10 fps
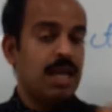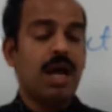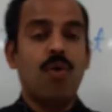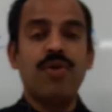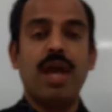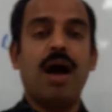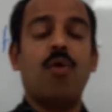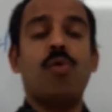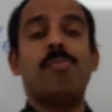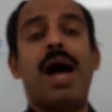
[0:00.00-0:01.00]
Now we
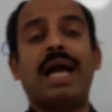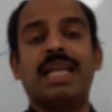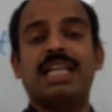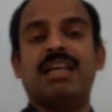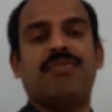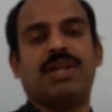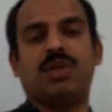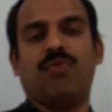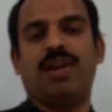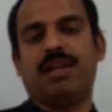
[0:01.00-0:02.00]
have magnetic
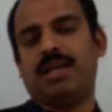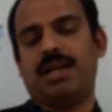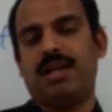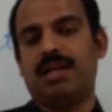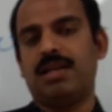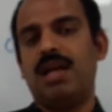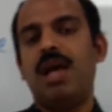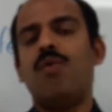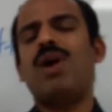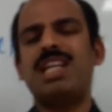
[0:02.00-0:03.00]
effect of electric current.
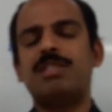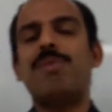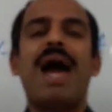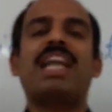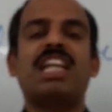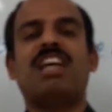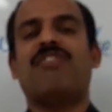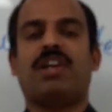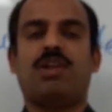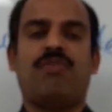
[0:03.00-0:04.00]
What is magnetic
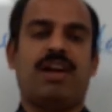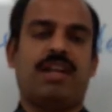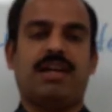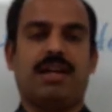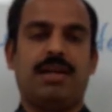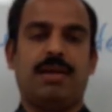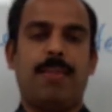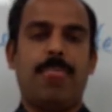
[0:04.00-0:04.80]
effect of electric current?